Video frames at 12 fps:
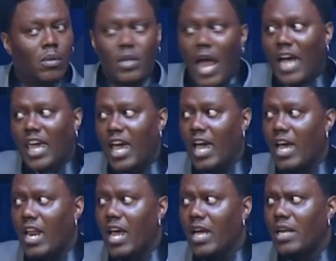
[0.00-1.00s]
Now I can't
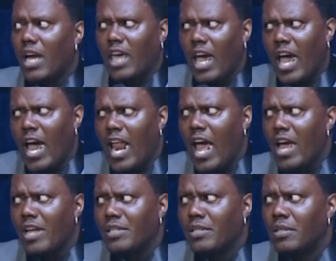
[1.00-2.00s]
have that. I can't have that.
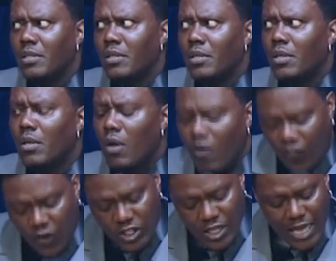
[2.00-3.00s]

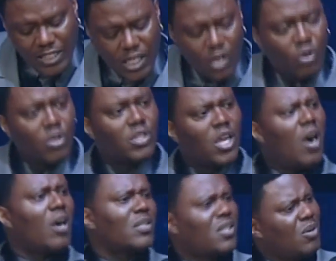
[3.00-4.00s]
First thing I said, who you
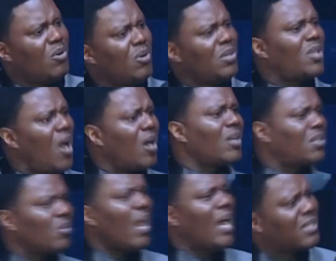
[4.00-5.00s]
talking to? Who you talking
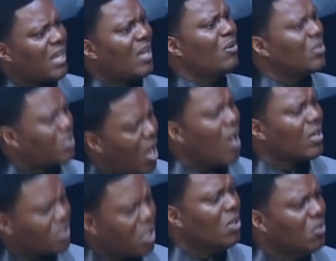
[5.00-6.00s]
to like that? Who you talking
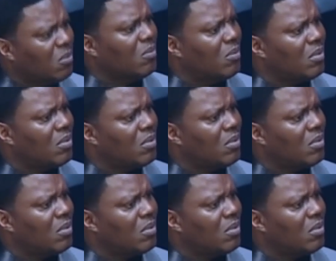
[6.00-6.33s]
to?